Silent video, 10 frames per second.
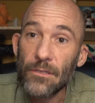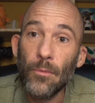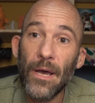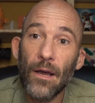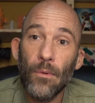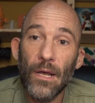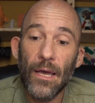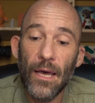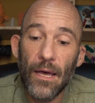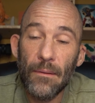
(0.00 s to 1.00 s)
So back when I
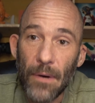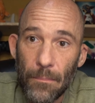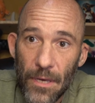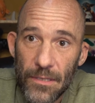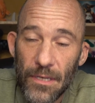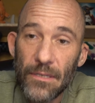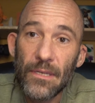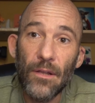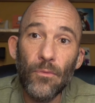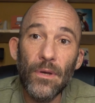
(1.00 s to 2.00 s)
had my business
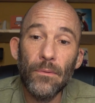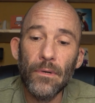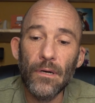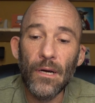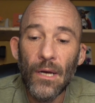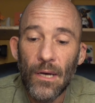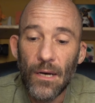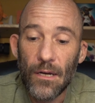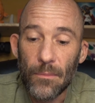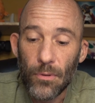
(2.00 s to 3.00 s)
and we were
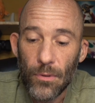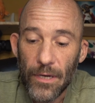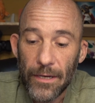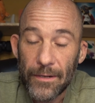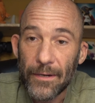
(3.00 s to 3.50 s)
deploying